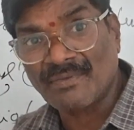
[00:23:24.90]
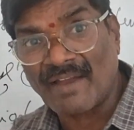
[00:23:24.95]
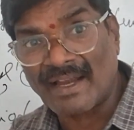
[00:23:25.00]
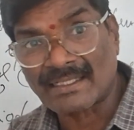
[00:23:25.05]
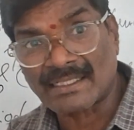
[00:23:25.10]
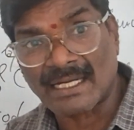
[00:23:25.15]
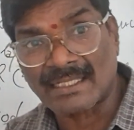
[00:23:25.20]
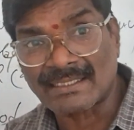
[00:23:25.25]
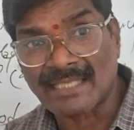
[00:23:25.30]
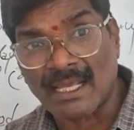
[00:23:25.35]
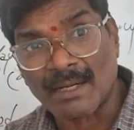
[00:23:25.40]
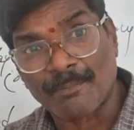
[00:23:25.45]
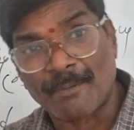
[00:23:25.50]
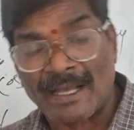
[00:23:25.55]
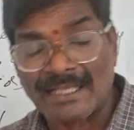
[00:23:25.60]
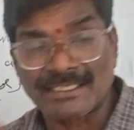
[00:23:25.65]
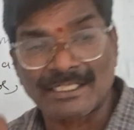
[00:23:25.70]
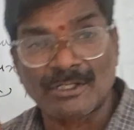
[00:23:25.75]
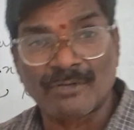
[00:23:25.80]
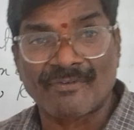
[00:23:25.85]
factors are
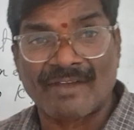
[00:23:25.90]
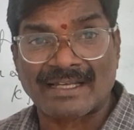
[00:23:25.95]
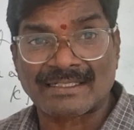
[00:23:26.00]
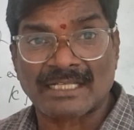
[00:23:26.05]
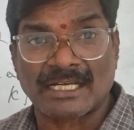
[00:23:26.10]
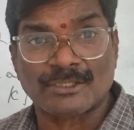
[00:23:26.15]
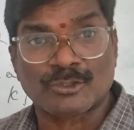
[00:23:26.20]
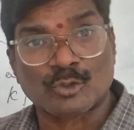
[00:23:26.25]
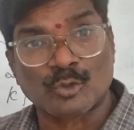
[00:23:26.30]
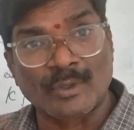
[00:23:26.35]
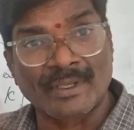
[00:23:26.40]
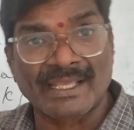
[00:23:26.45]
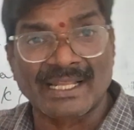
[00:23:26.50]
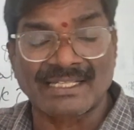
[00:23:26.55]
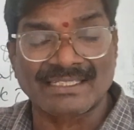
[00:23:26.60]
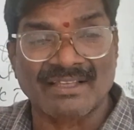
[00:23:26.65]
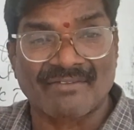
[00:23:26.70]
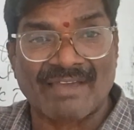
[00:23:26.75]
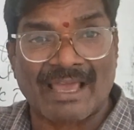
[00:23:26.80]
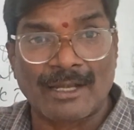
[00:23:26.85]
positive factors to
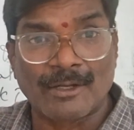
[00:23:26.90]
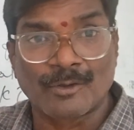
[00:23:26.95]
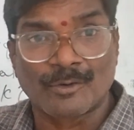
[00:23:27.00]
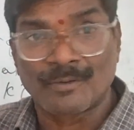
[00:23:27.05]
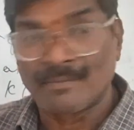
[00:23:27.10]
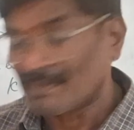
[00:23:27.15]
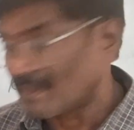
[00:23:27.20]
increase the value.